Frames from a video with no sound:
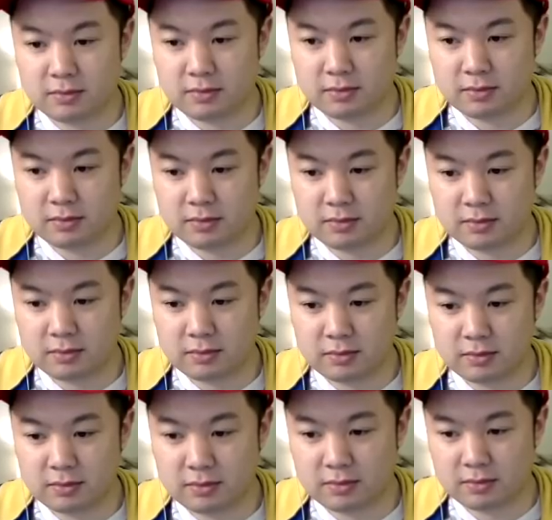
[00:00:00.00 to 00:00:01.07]

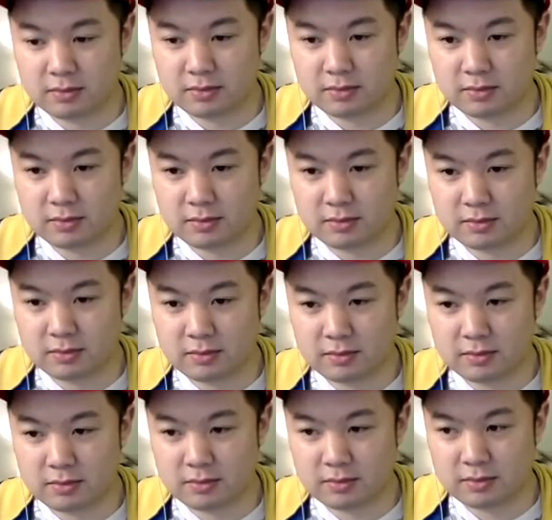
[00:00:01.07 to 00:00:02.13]

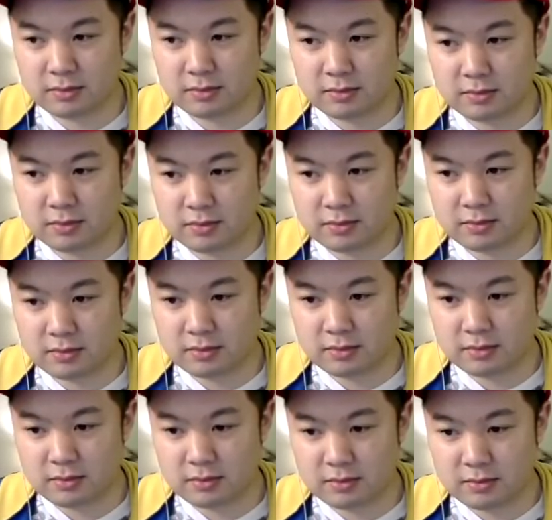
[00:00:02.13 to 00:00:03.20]

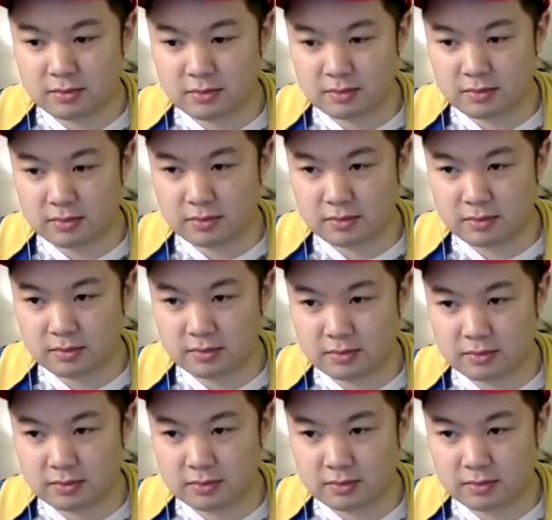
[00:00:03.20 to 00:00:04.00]
The person shown says nothing.